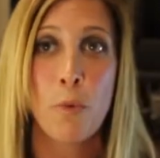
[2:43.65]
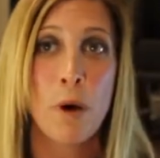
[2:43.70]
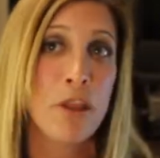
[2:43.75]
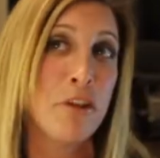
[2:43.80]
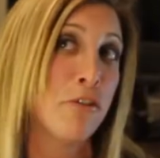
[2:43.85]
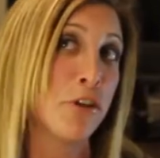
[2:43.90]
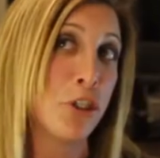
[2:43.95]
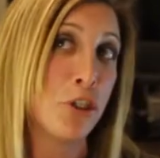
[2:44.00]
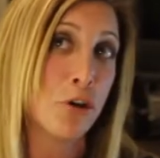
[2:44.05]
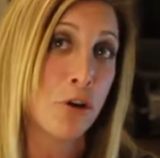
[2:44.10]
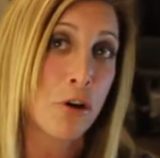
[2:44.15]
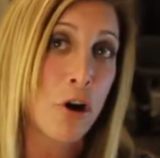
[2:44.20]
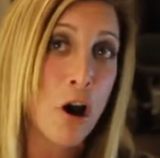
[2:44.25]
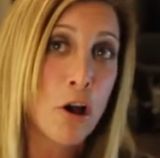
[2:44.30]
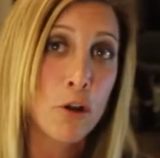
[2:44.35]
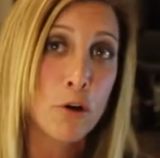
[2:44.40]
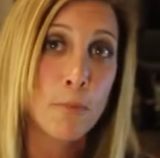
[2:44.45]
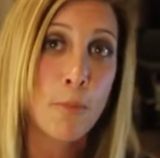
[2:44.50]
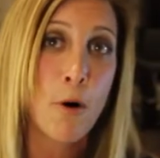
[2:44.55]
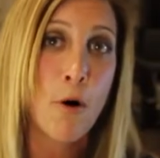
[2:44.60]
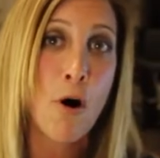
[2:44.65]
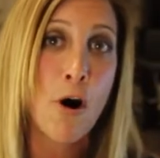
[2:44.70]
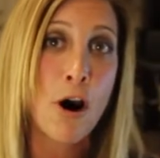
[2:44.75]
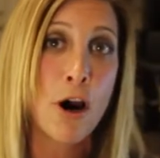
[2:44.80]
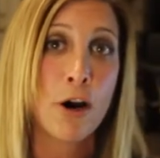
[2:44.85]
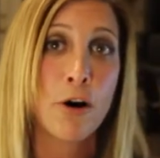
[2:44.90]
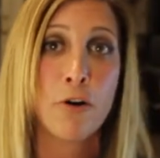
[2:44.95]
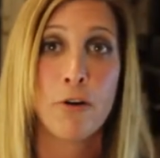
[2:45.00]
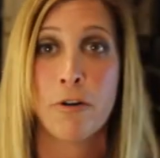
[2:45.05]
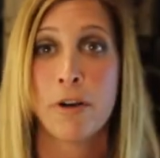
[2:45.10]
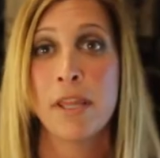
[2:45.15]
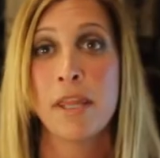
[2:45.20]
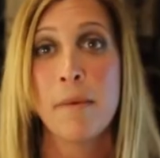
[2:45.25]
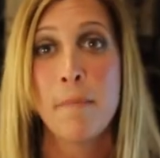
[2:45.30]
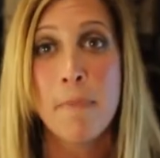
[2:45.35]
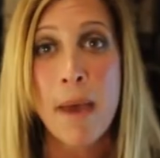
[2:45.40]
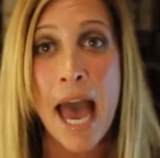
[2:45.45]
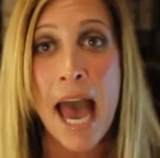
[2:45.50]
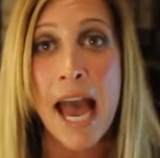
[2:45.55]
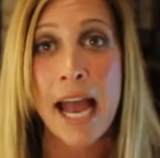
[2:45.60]
whether it's your color bar or in the
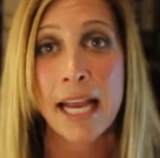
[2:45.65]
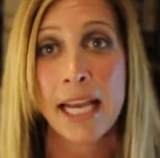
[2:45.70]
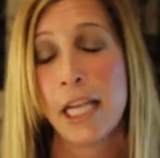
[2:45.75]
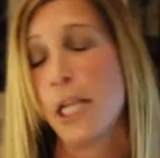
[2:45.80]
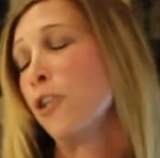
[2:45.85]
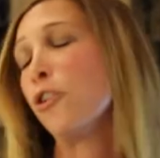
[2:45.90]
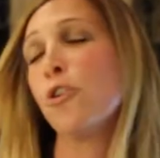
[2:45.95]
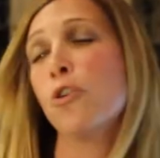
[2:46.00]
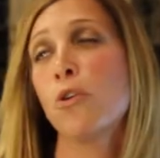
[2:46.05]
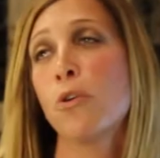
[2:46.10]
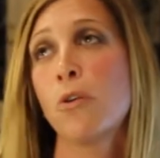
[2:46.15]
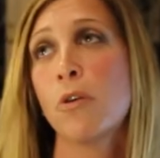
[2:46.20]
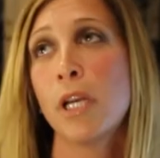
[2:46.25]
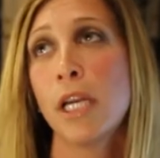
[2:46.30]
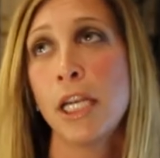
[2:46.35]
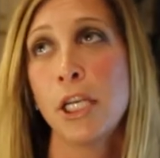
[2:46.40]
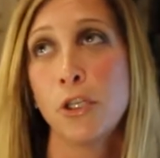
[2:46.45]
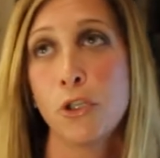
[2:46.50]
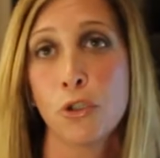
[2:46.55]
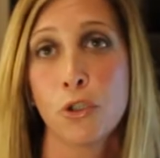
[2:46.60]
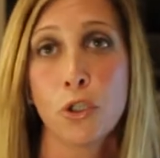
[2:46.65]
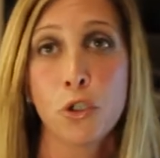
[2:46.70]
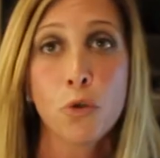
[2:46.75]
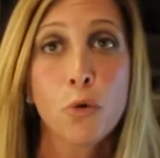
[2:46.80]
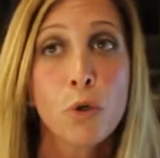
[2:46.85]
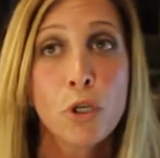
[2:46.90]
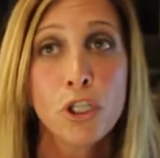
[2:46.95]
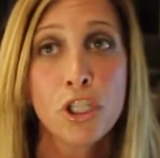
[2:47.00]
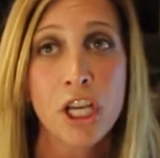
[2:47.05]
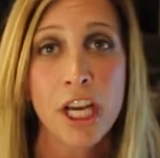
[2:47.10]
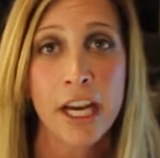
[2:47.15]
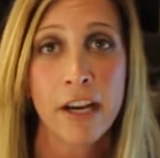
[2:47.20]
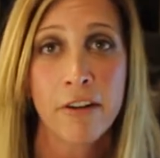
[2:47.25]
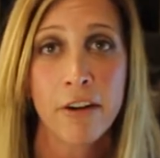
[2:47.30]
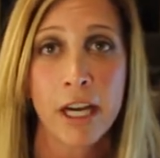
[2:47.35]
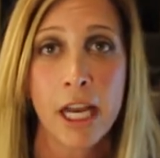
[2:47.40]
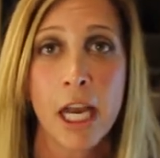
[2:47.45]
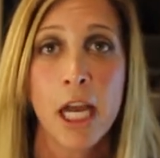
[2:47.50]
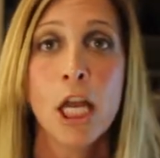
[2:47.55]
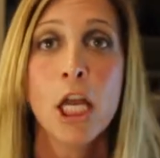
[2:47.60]
back in your in your storage
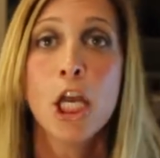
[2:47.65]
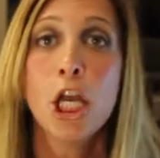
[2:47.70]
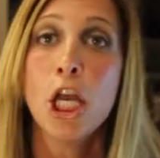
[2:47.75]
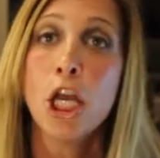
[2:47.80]
area,